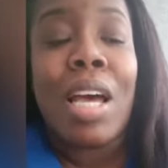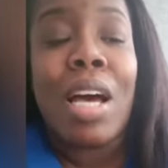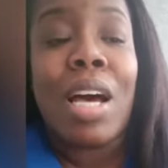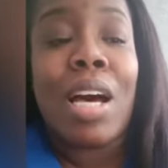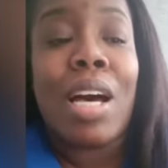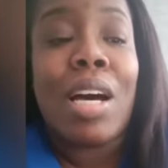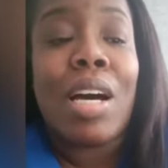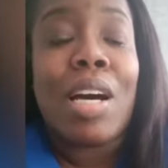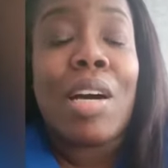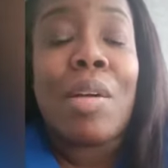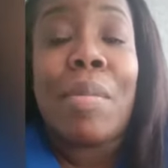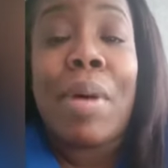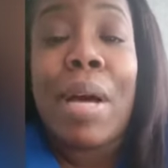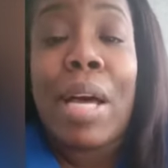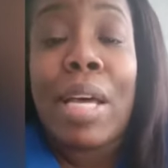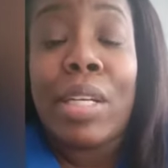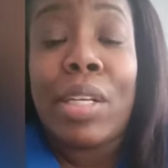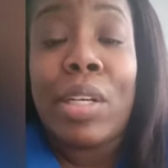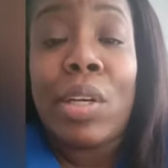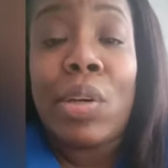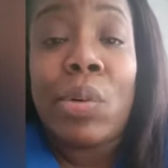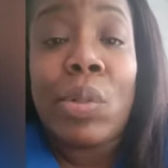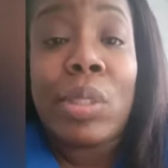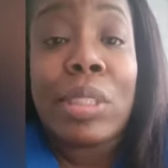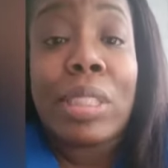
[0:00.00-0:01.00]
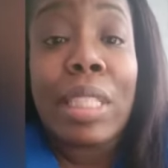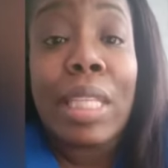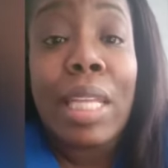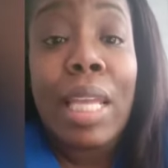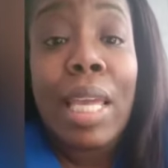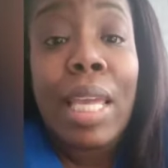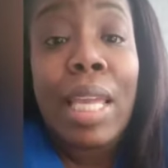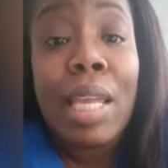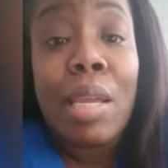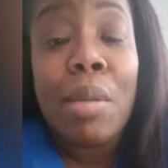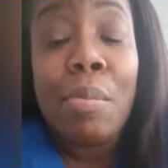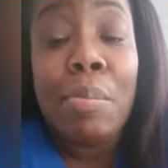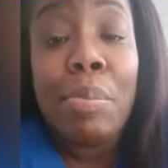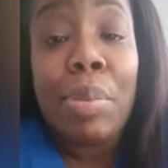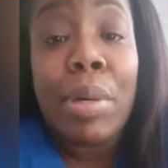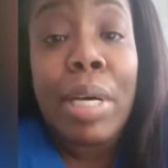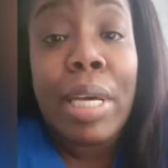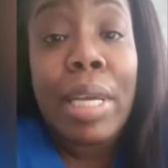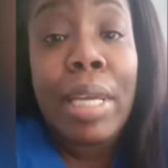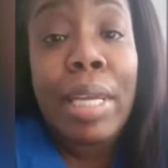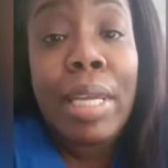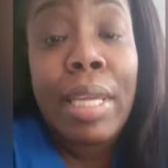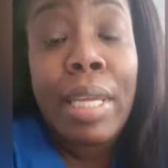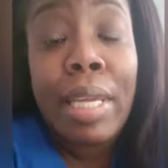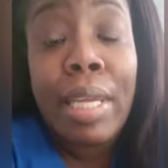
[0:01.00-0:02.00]
I know it's late,
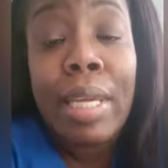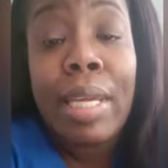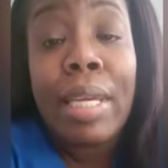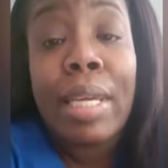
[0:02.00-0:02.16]
but